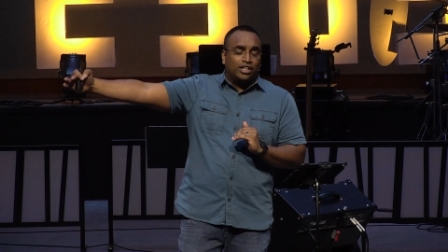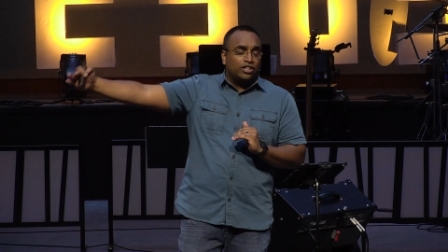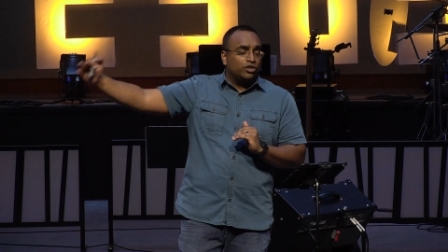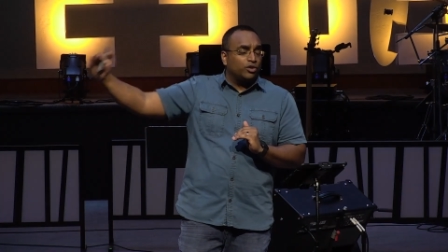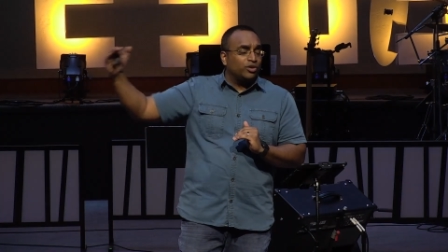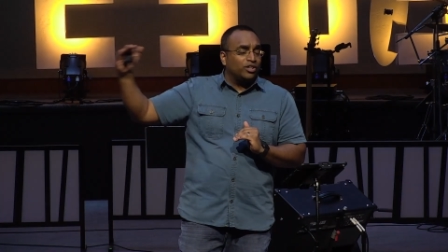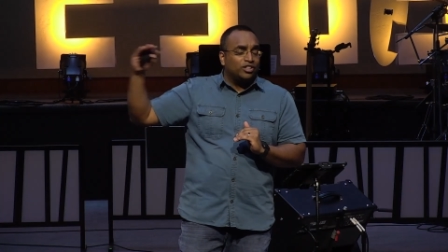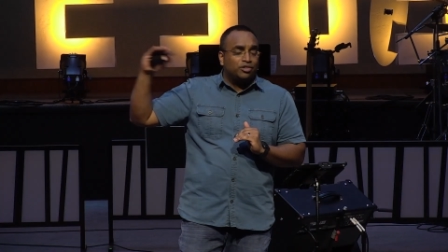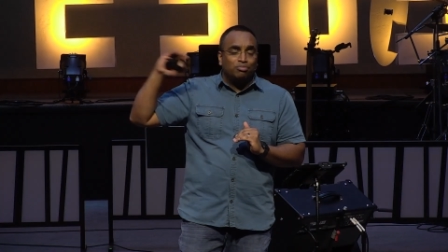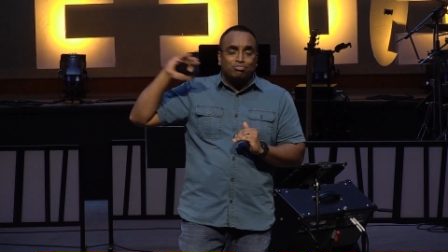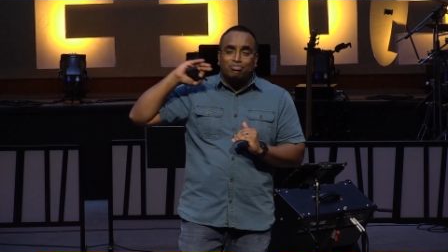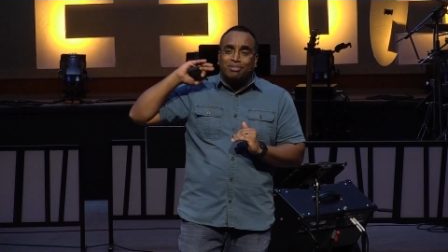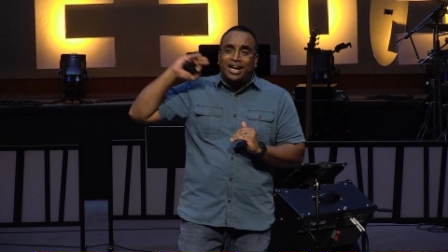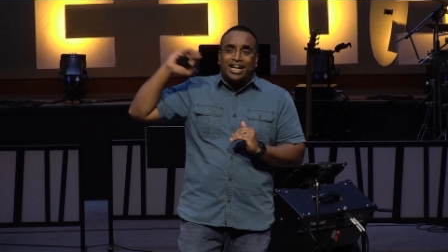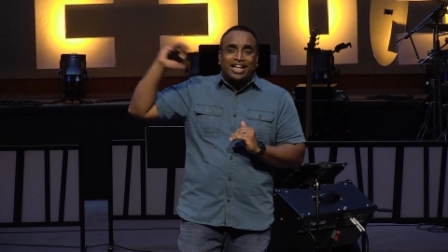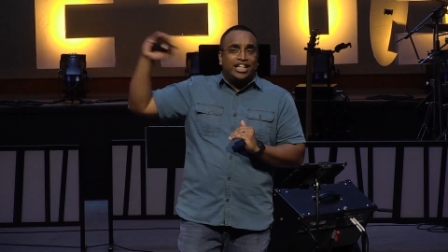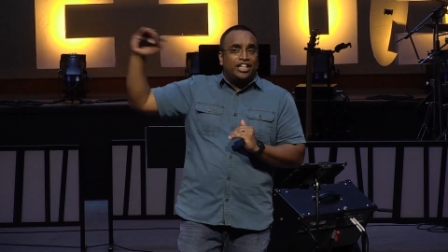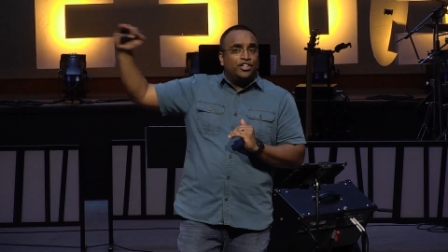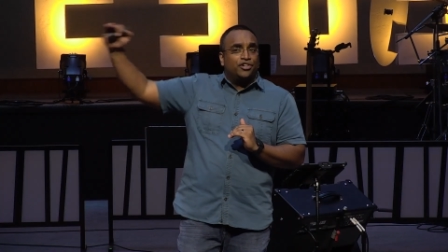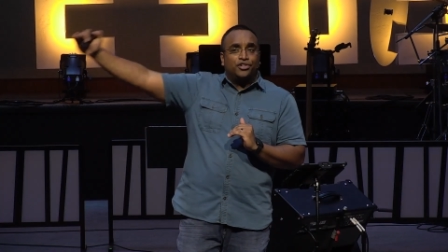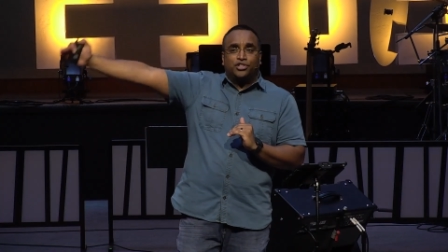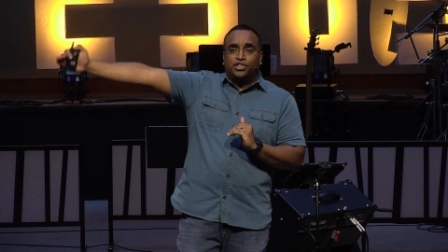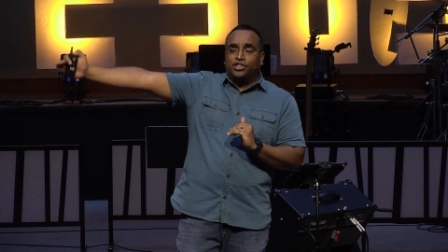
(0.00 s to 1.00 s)
or as many
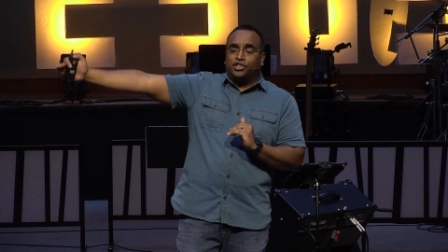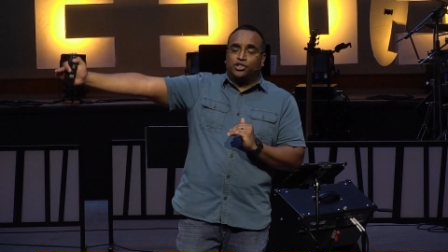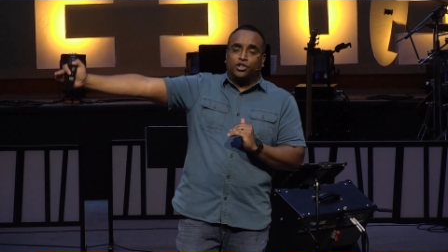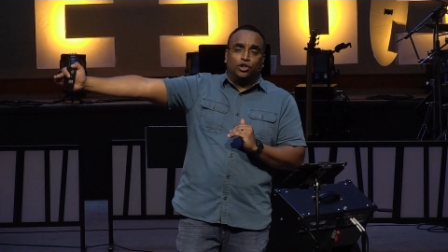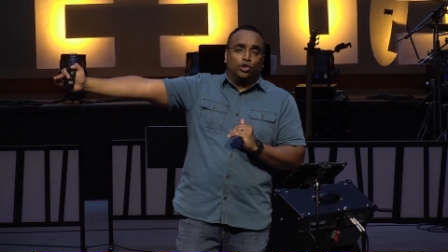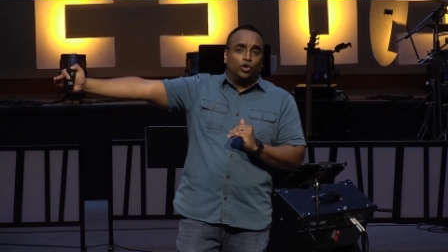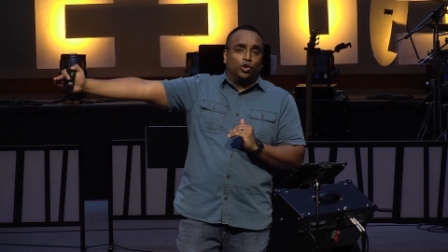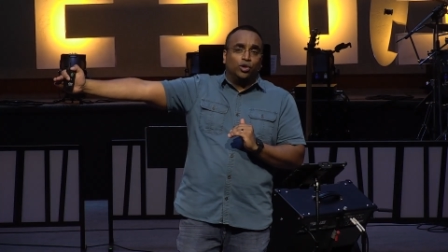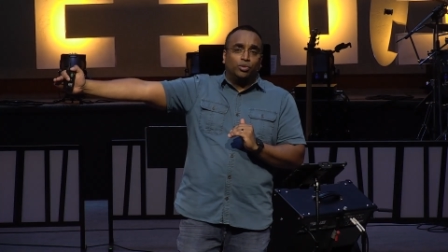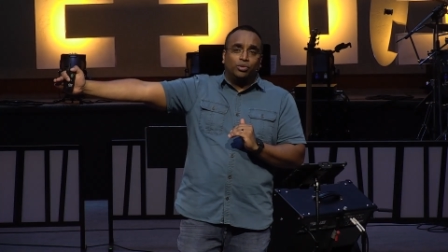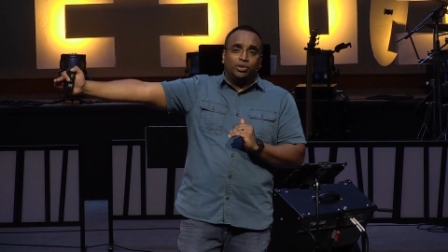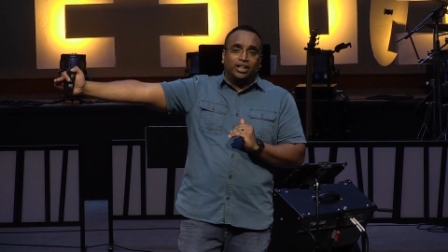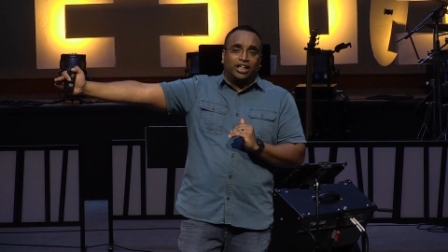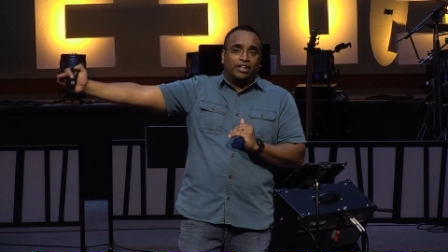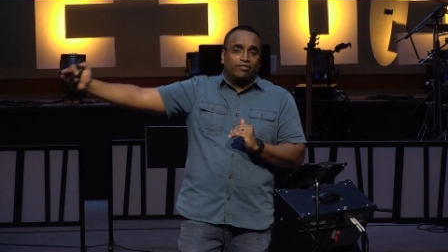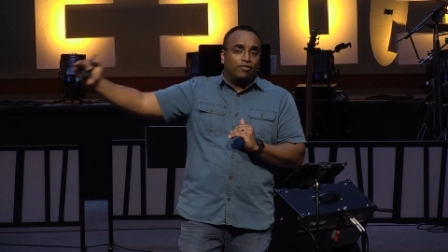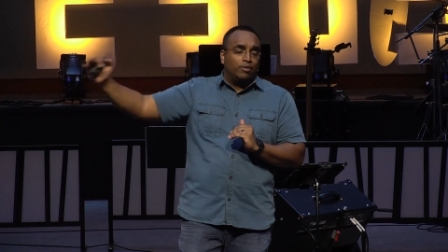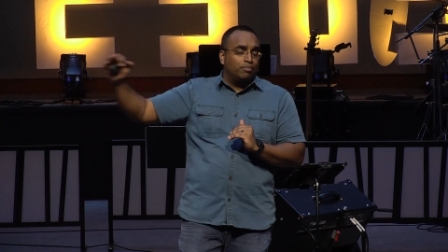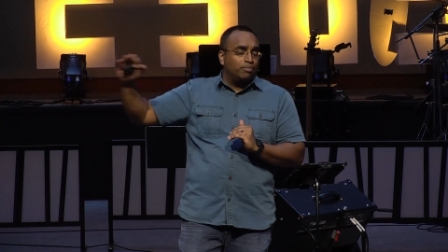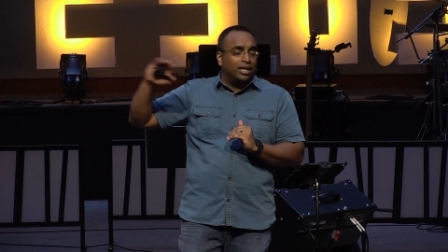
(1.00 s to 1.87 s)
years as the Lord will give him,